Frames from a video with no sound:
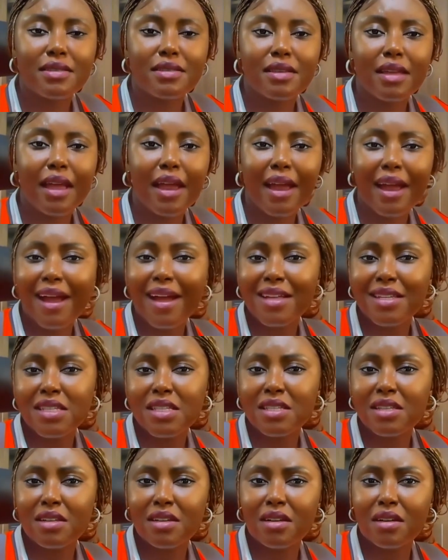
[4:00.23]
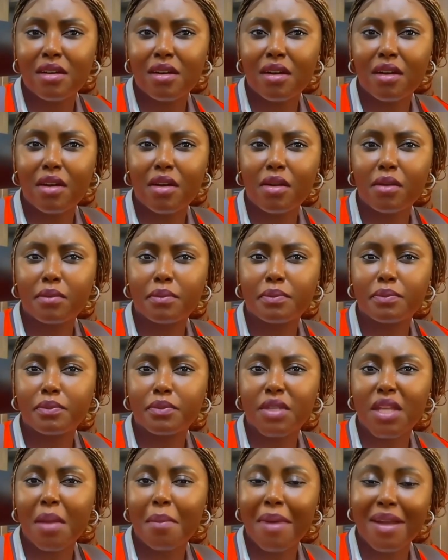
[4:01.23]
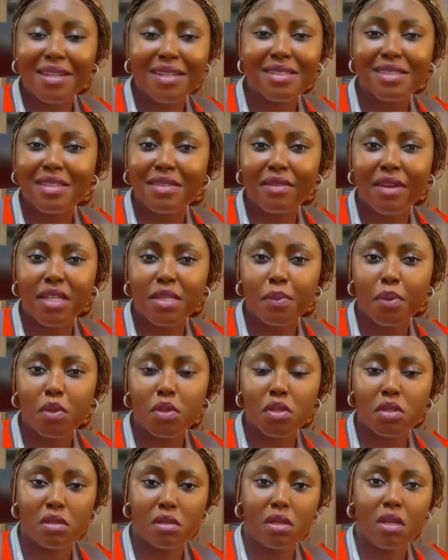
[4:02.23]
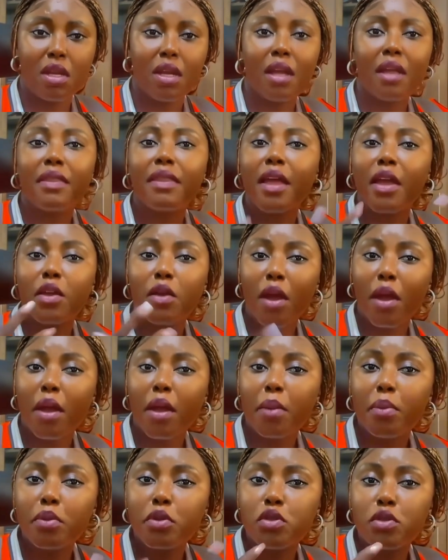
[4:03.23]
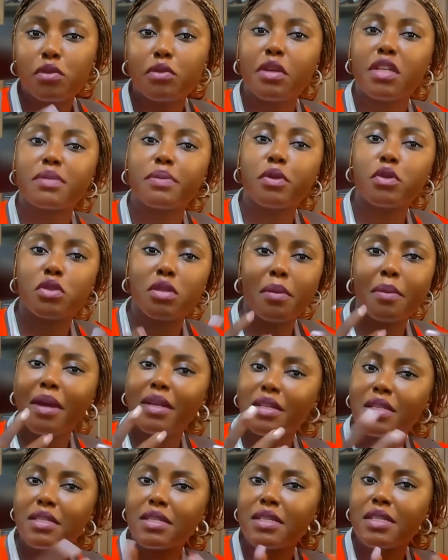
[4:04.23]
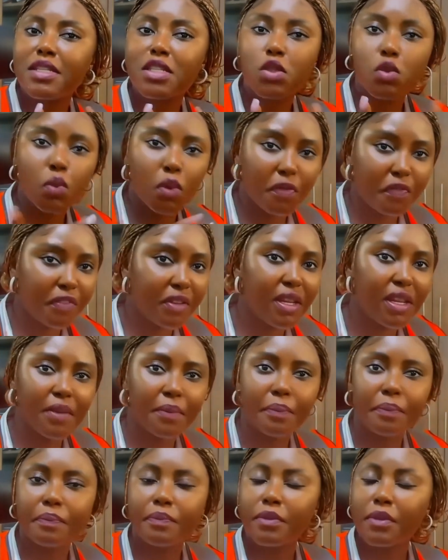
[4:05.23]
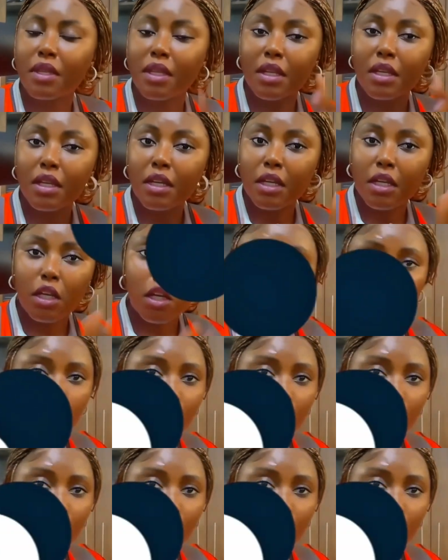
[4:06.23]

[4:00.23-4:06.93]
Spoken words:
enhances emergency response, that you are able to respond to emergencies swiftly. Number